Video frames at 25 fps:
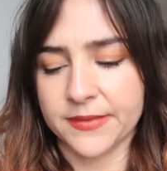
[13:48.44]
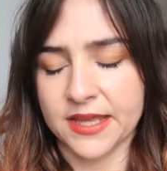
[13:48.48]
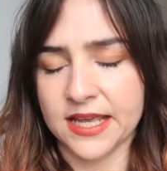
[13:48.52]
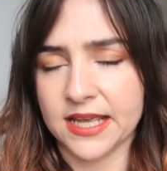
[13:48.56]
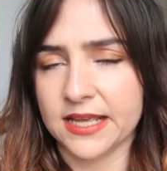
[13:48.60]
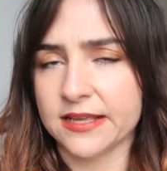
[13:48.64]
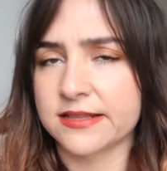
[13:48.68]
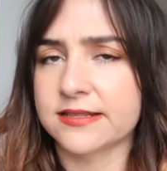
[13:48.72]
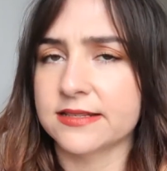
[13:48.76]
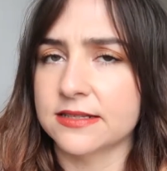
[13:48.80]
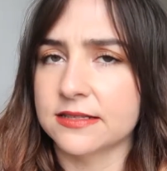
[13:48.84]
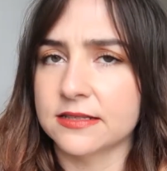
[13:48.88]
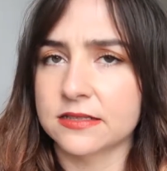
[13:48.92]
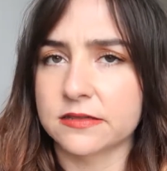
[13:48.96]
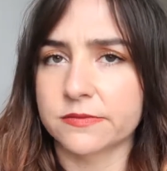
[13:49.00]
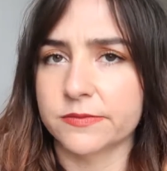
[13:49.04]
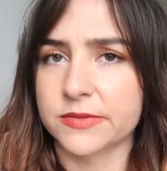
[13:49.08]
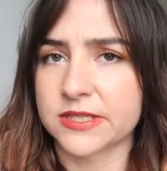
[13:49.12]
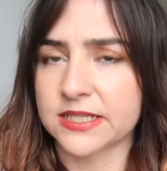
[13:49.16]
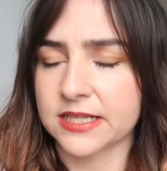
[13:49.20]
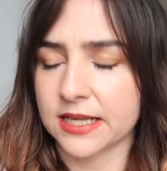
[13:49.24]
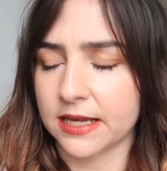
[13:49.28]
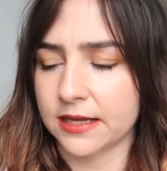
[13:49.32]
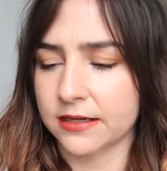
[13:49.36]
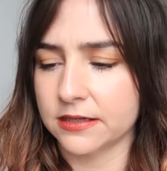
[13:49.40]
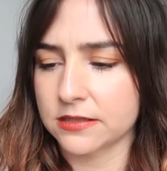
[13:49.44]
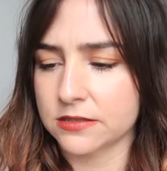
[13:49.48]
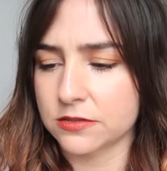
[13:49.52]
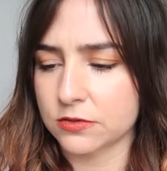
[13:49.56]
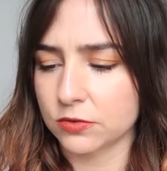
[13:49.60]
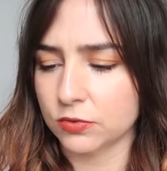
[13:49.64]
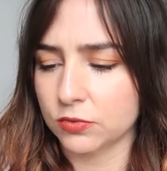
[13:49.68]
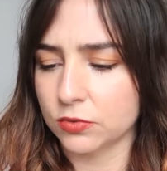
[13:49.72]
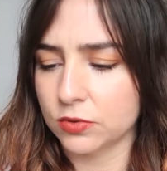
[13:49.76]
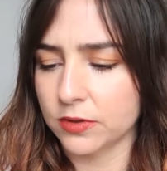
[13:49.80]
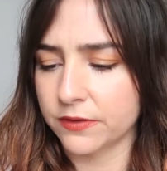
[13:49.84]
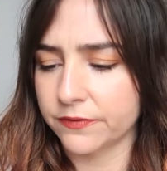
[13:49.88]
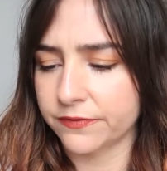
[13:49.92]
Essence mascaras
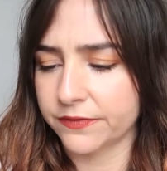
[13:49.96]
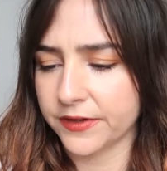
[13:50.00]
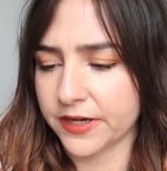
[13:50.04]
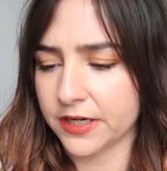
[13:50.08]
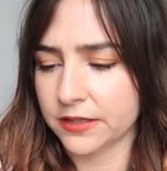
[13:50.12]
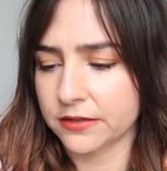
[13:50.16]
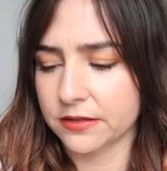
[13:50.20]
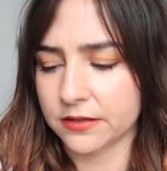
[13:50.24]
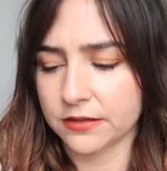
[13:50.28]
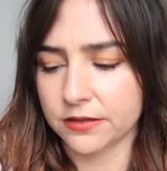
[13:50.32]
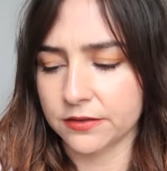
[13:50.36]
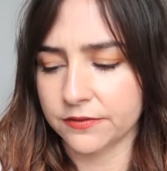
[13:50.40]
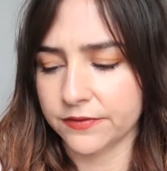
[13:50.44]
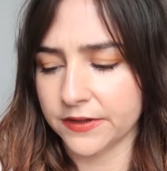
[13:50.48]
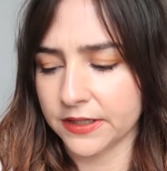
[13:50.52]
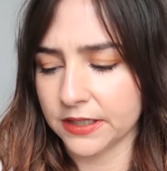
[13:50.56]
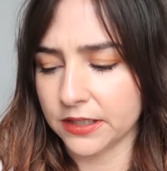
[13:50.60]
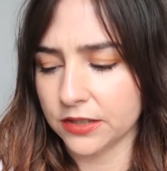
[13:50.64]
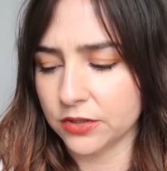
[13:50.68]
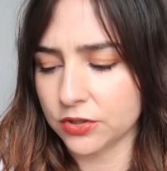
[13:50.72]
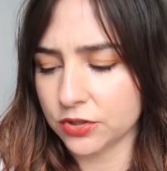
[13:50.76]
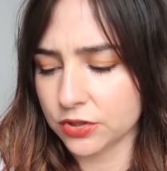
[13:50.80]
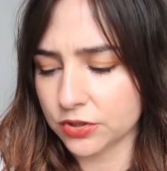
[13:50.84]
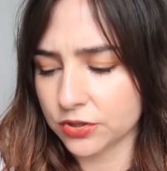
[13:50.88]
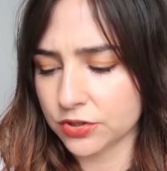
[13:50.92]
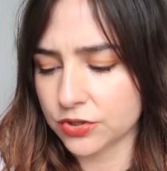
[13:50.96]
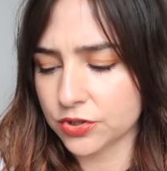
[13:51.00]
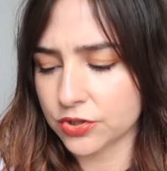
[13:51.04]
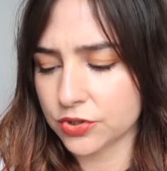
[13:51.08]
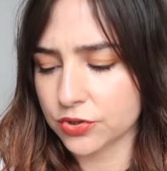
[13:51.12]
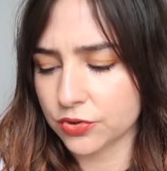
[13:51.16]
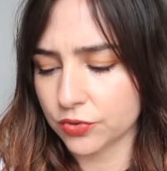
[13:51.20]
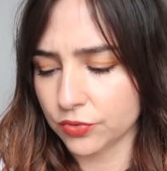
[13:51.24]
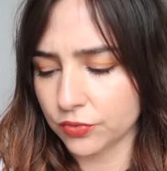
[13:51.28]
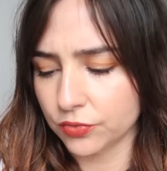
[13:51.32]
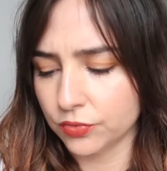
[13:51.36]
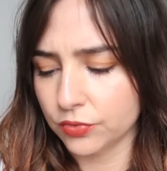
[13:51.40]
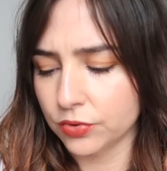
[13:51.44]
though. I've heard that they're very good,
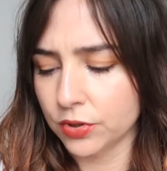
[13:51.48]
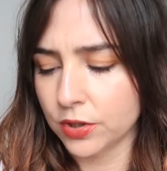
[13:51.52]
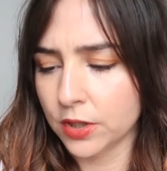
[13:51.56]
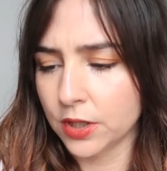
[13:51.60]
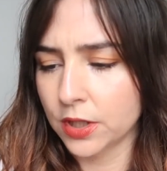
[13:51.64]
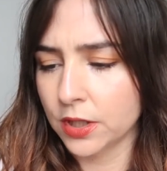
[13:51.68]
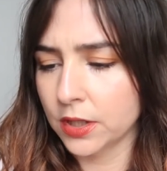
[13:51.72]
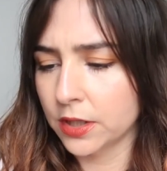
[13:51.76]
so